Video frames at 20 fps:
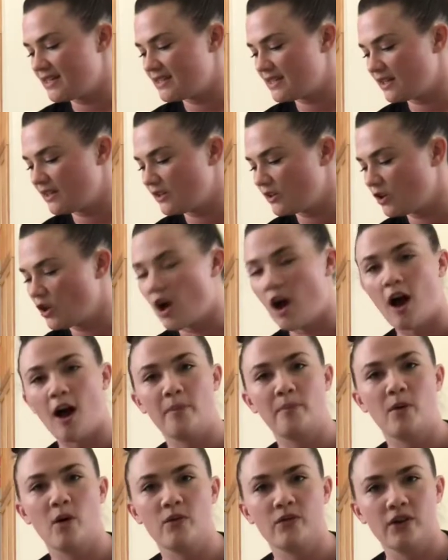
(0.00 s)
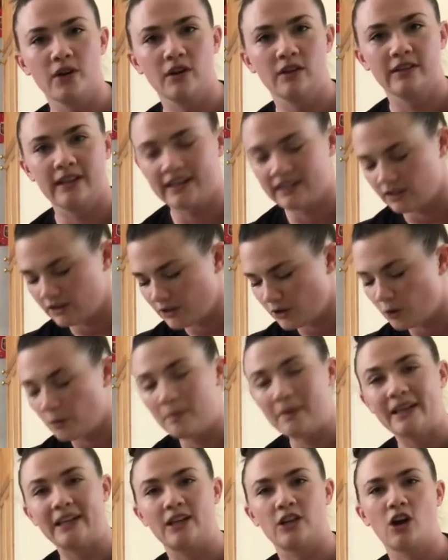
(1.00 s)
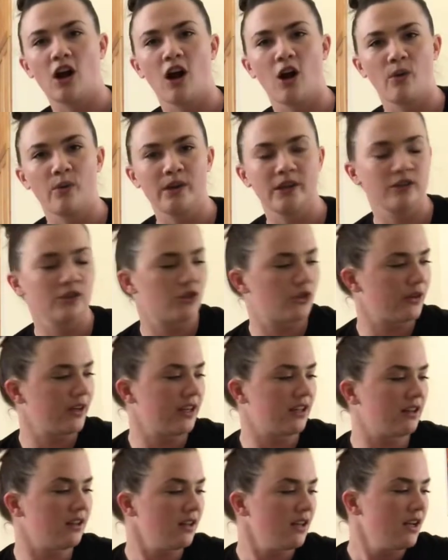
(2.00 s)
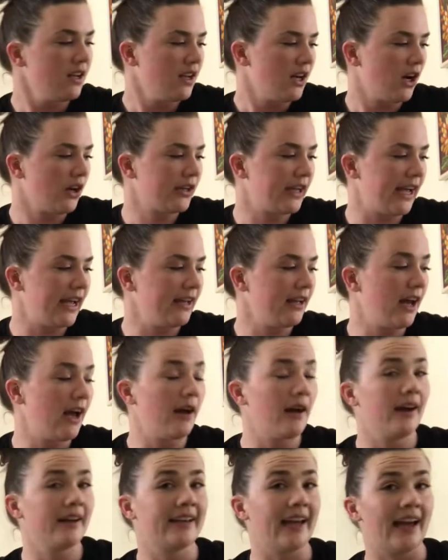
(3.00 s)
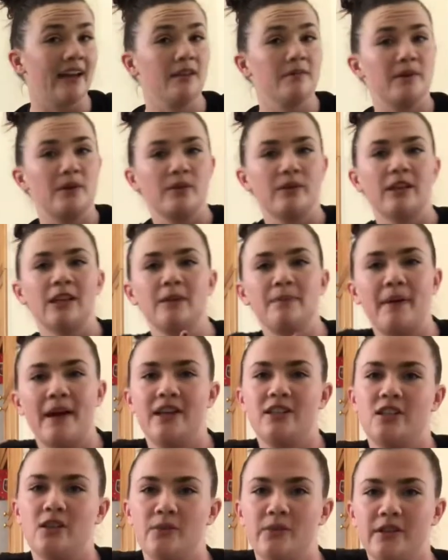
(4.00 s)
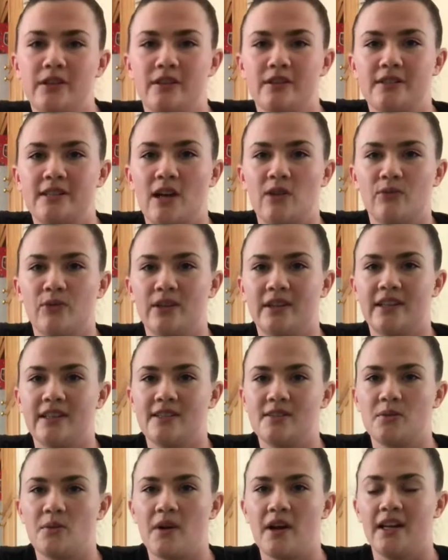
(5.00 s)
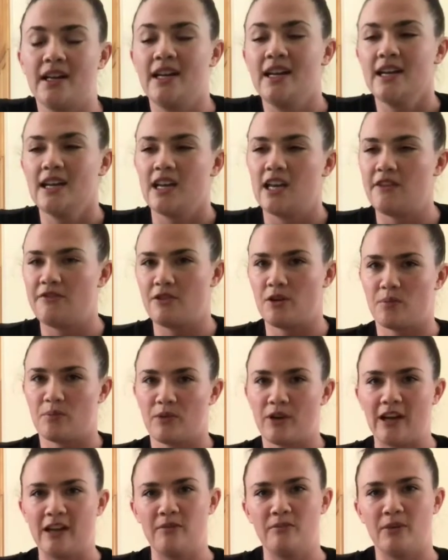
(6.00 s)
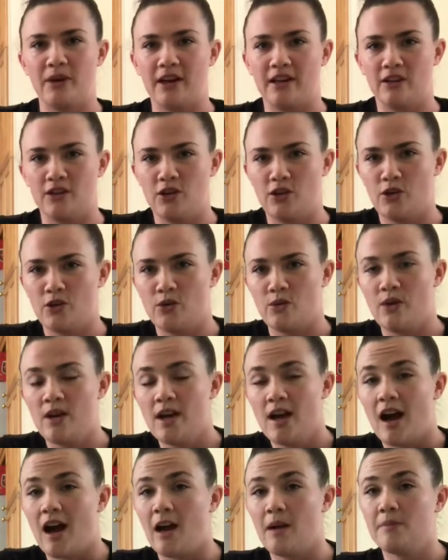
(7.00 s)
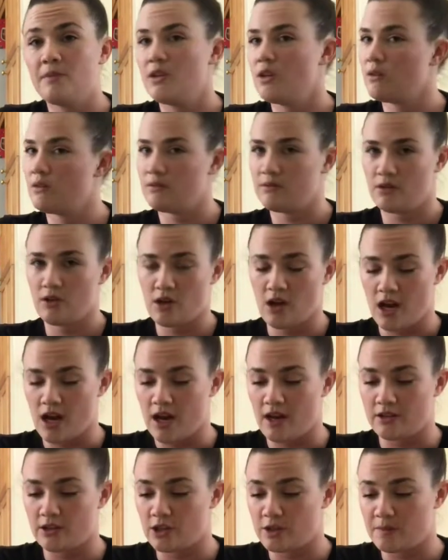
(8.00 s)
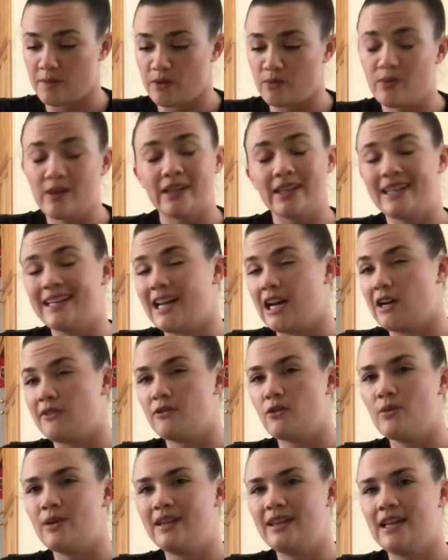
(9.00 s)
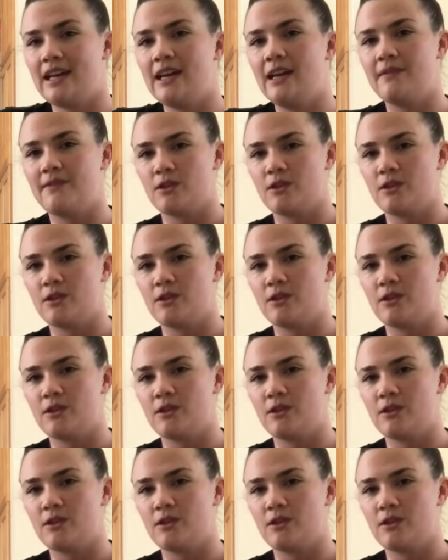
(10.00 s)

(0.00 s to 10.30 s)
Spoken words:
a little hop over, like a little mini cartwheel drill. Okay, again, be really patient with yourself with this one. If you're brand new, just be really careful with it. If you